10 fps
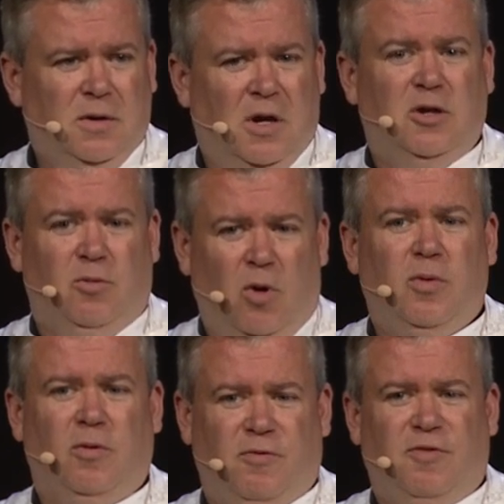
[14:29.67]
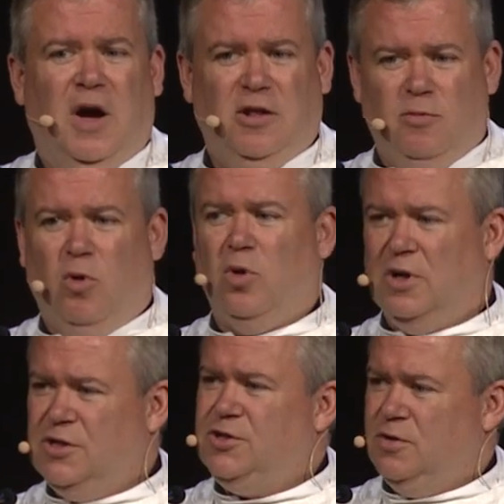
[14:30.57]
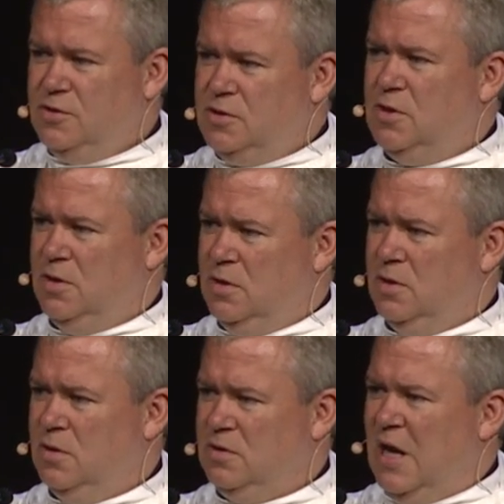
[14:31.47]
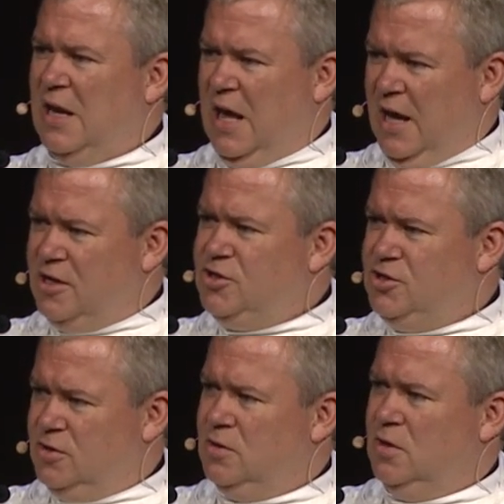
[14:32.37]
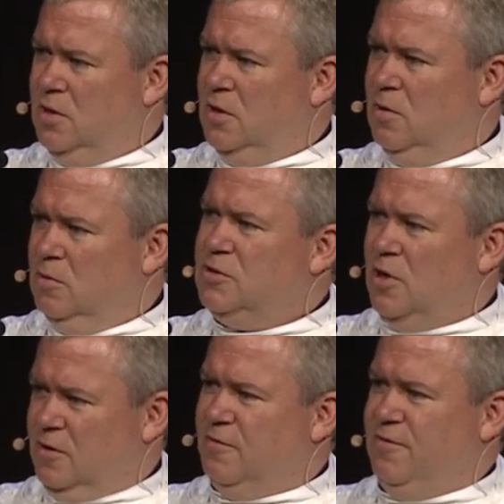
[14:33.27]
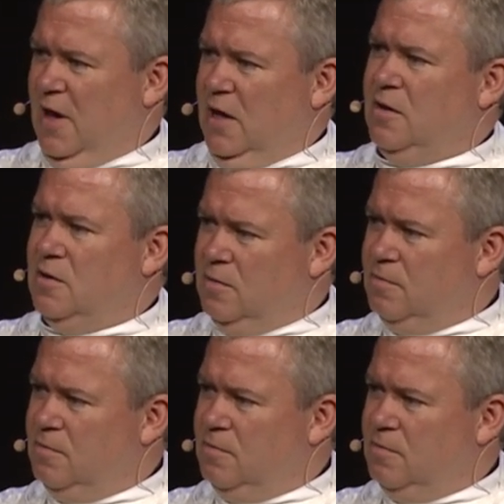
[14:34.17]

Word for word: And the more we will find the moral issues, that edge, will start to fade.